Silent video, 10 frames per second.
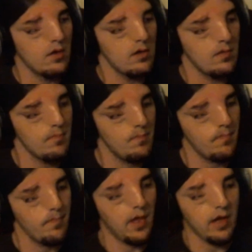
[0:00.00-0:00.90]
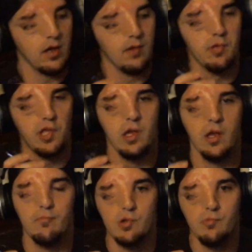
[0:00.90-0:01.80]
Um, I got my
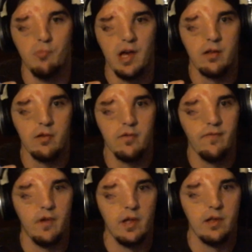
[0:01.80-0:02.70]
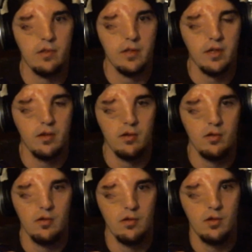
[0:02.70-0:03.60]
camera back finally.
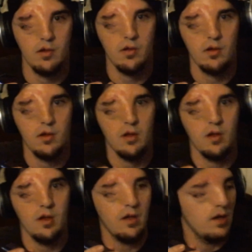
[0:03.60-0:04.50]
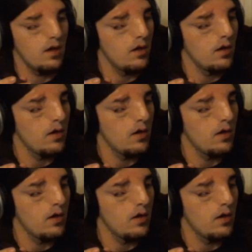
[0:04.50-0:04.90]
Mm-hmm.